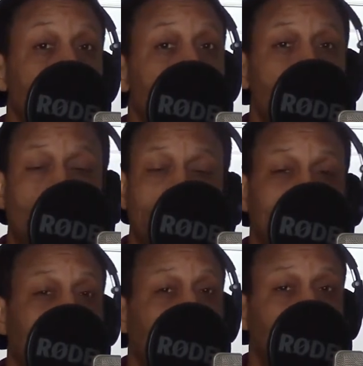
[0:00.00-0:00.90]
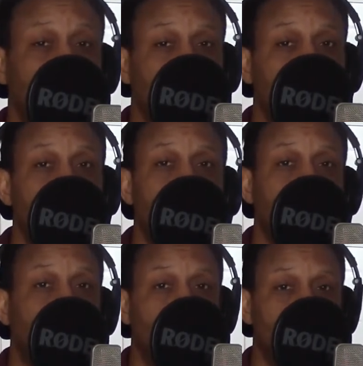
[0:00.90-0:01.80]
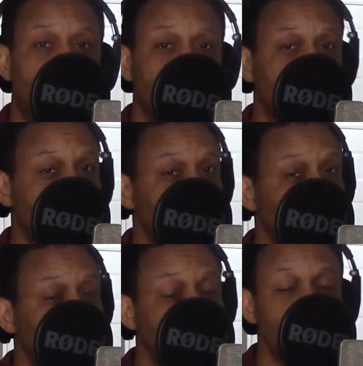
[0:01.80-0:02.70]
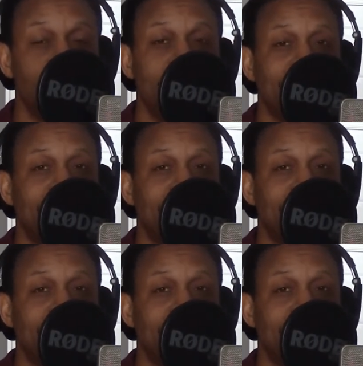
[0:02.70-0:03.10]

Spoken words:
wanting to help them at all times, but still being strict,